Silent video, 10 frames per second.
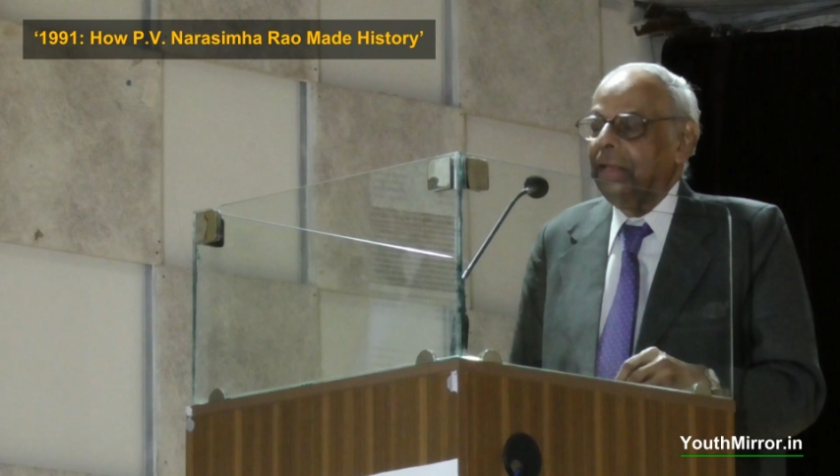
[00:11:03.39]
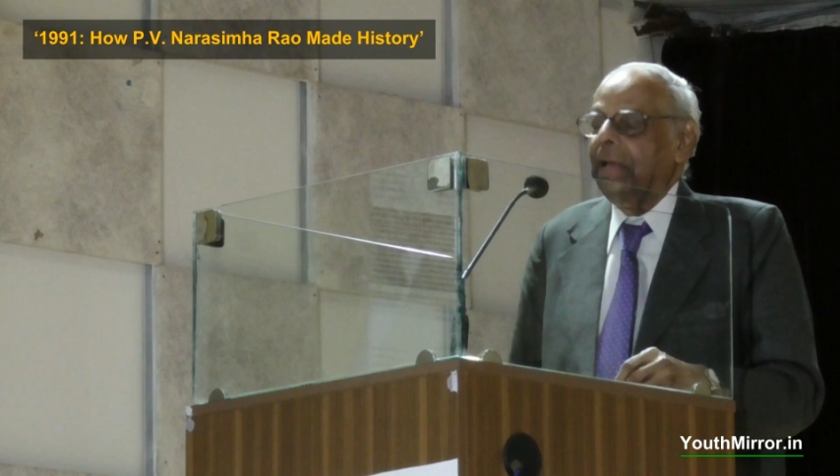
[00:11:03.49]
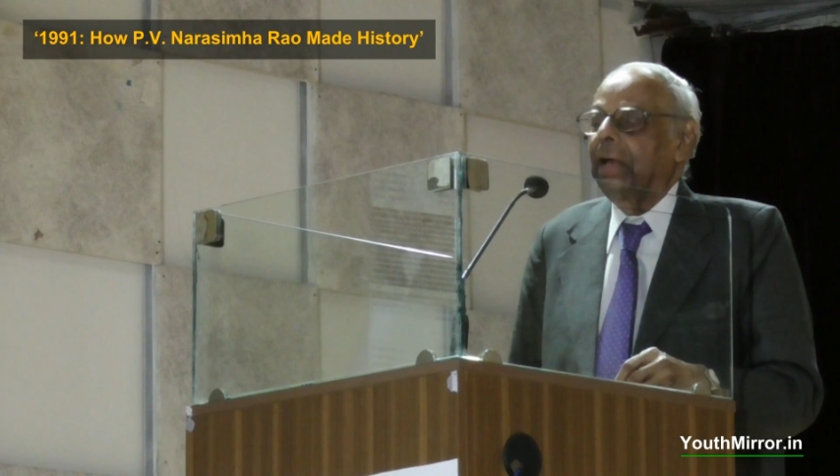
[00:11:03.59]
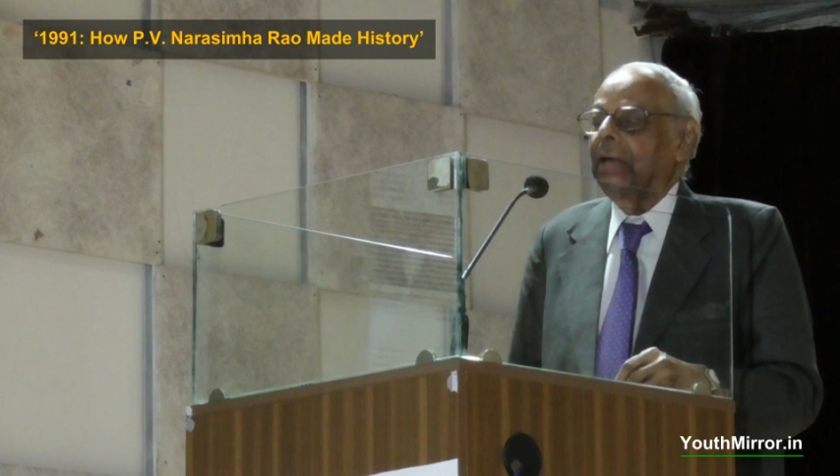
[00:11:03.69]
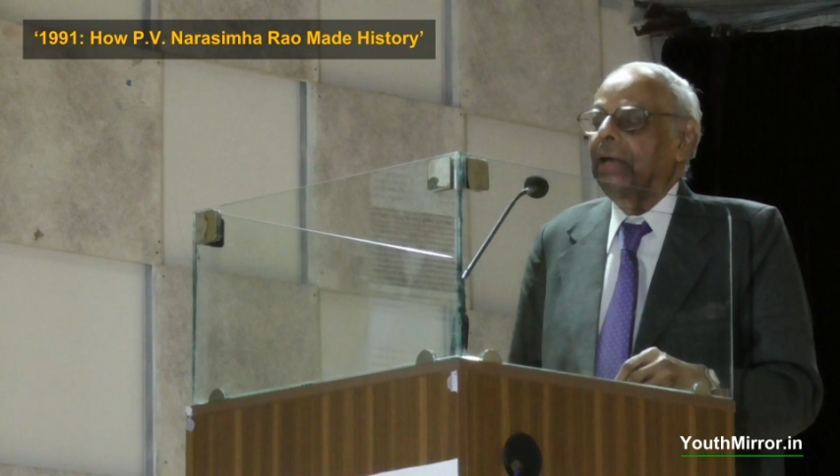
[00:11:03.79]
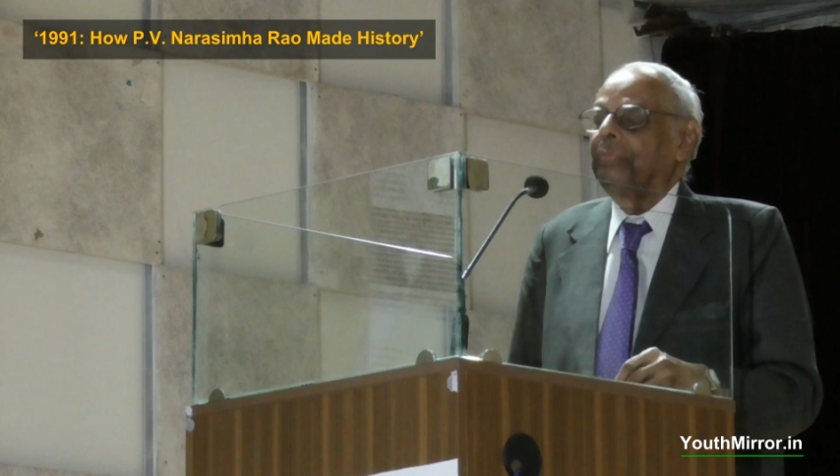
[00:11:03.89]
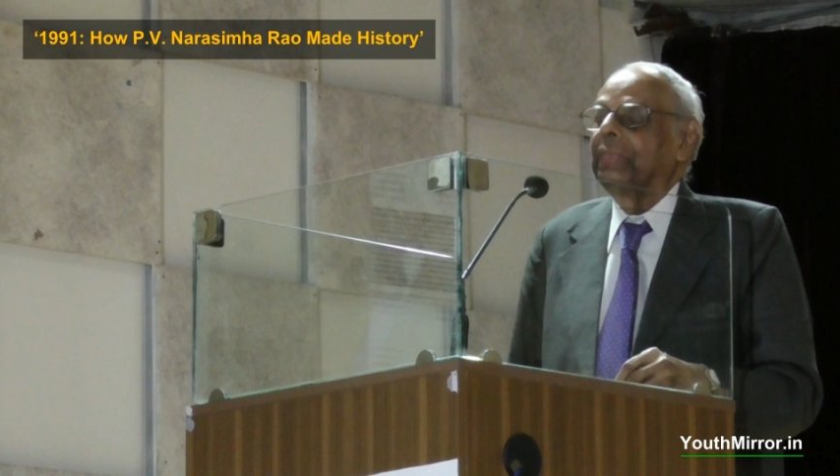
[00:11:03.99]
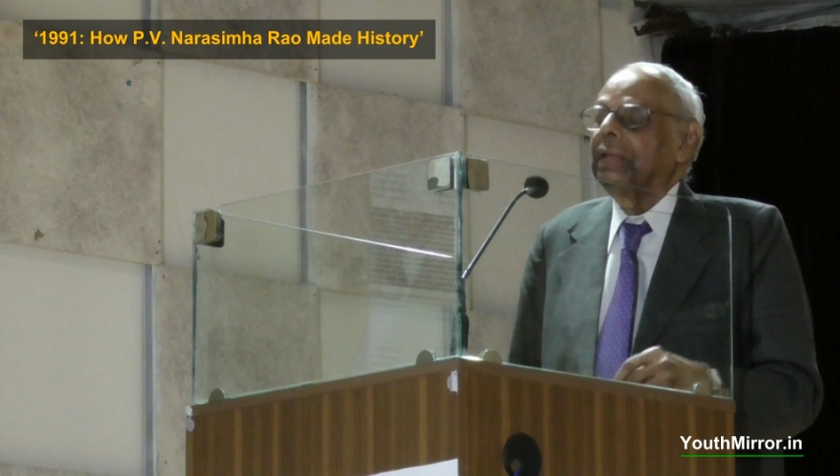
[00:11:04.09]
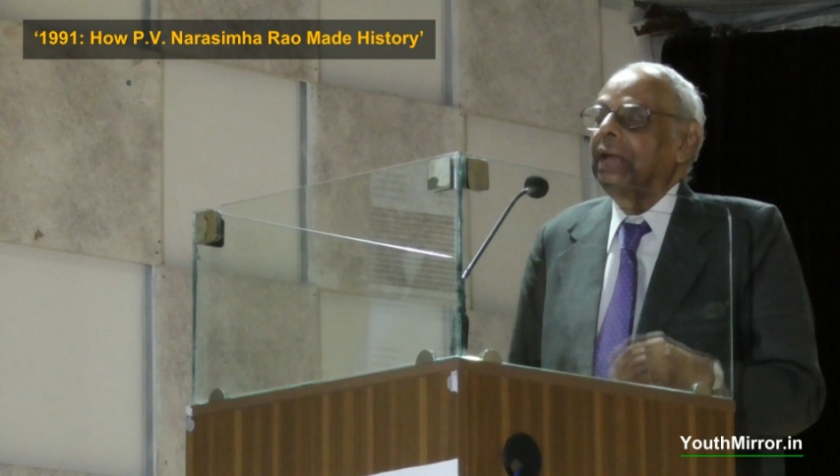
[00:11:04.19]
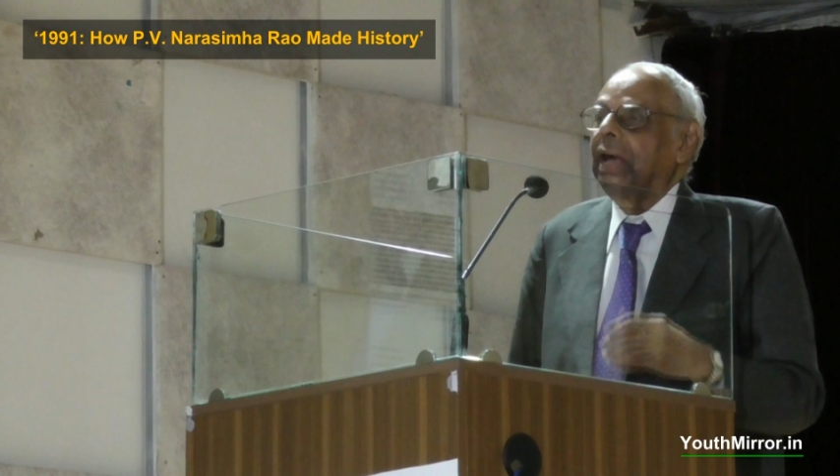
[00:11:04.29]

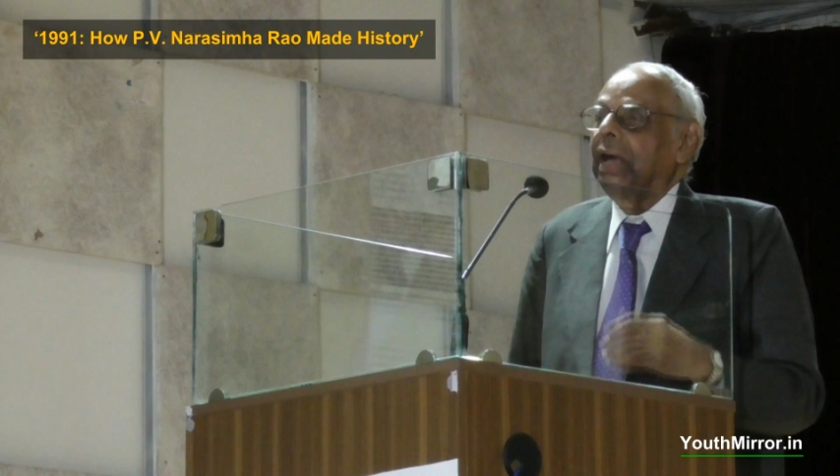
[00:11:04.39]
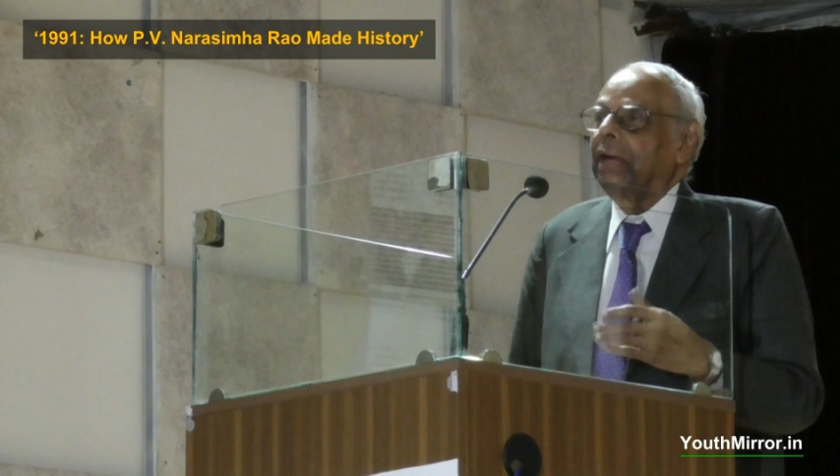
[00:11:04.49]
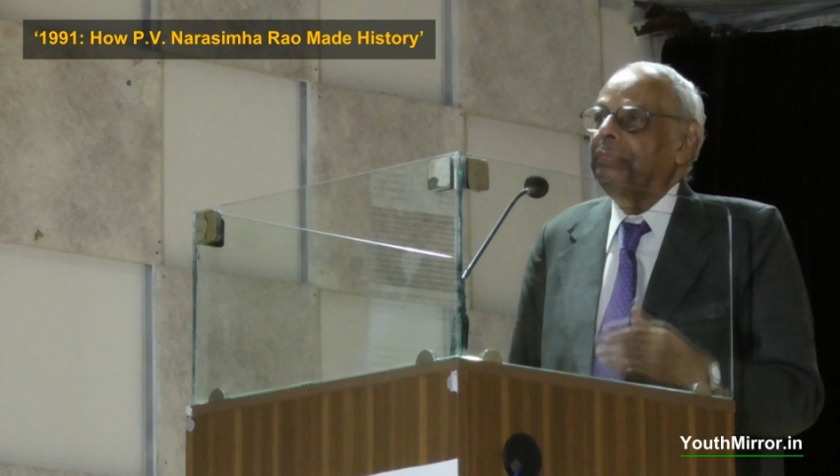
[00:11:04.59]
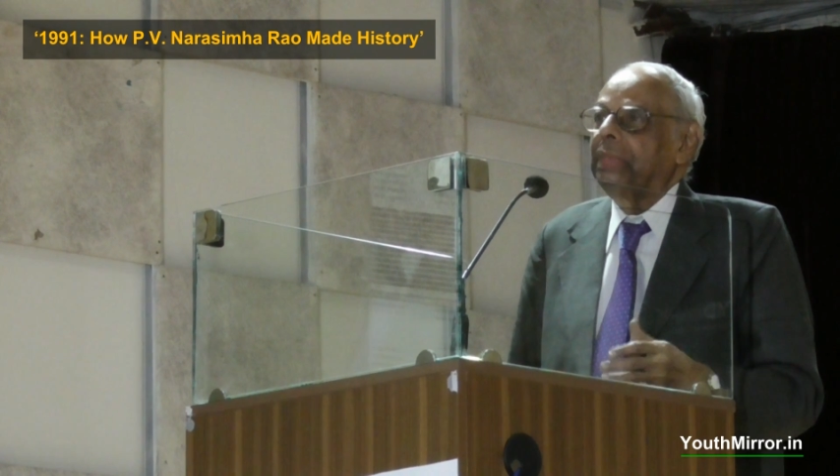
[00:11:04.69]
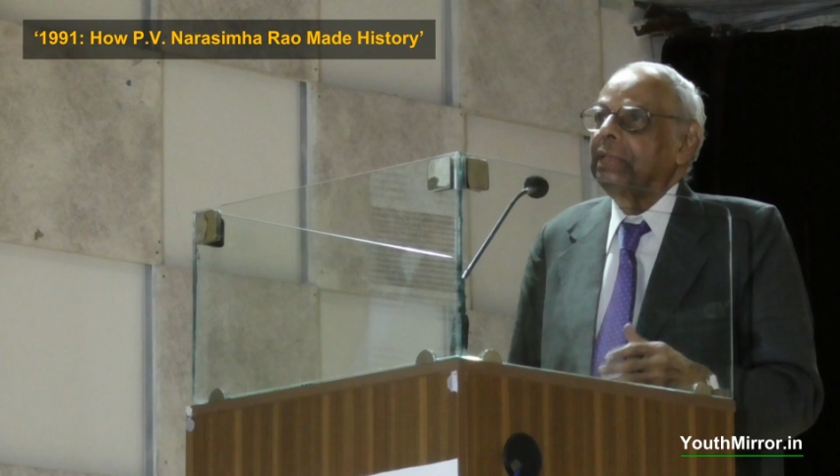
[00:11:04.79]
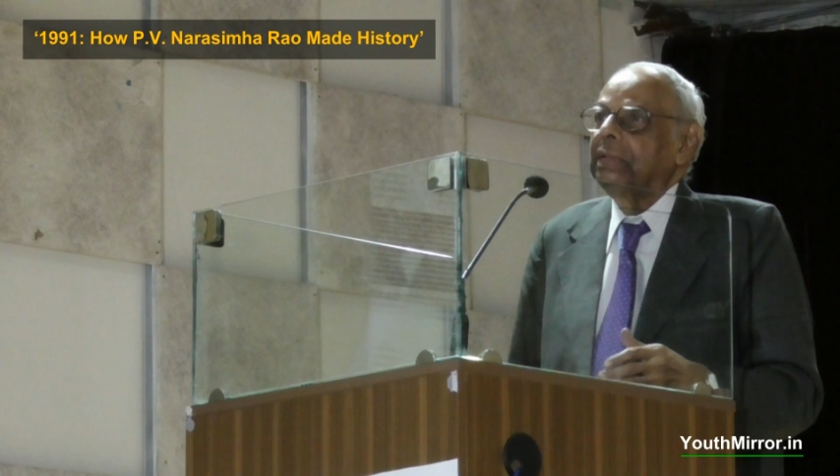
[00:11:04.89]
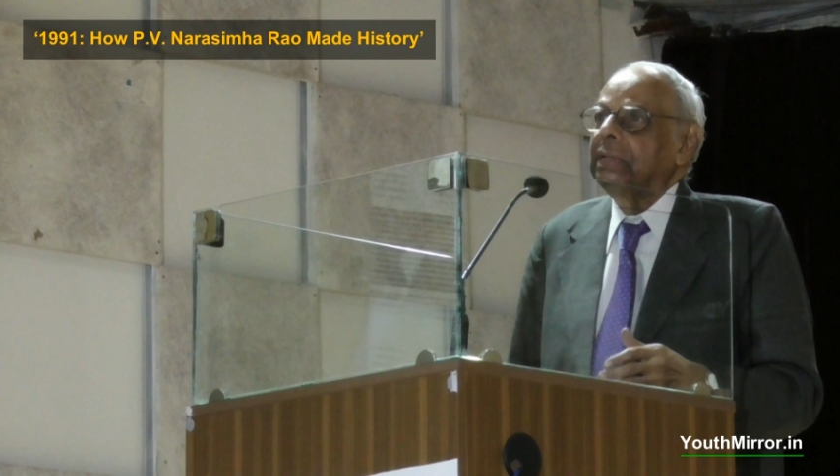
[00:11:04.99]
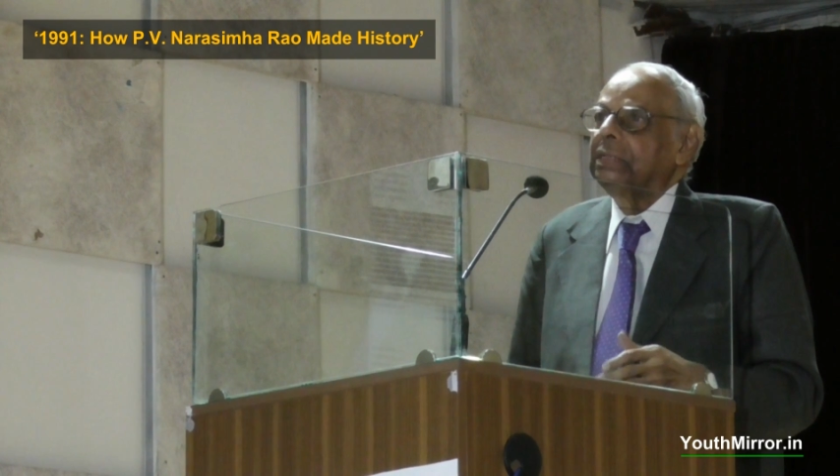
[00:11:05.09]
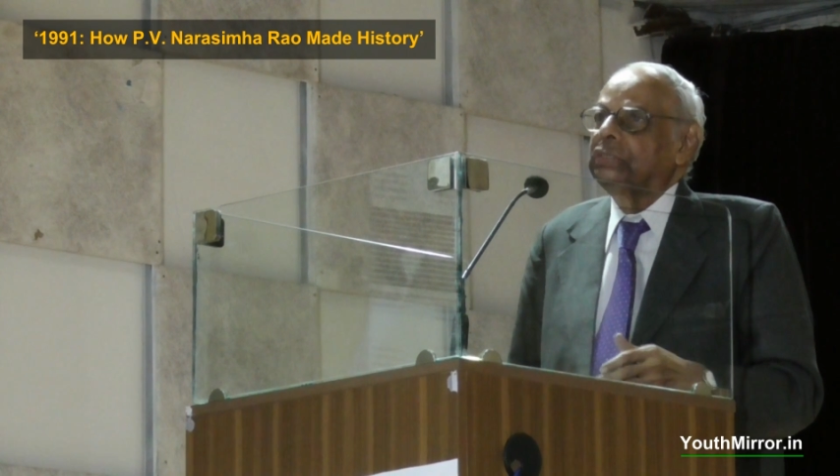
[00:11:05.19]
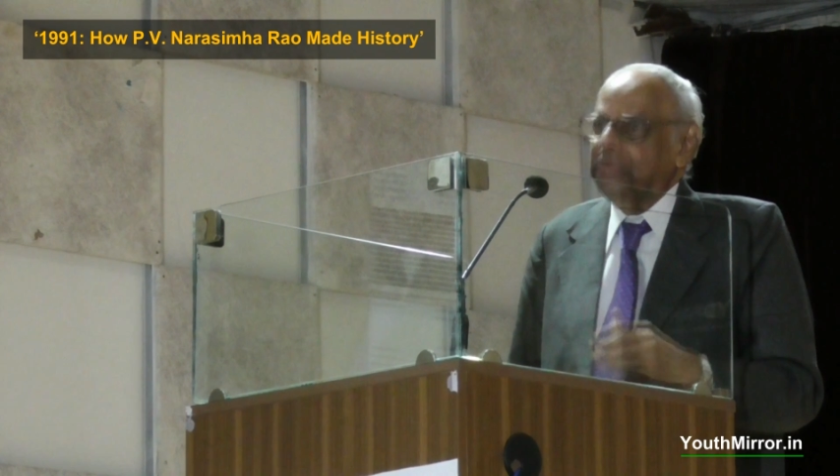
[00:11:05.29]
So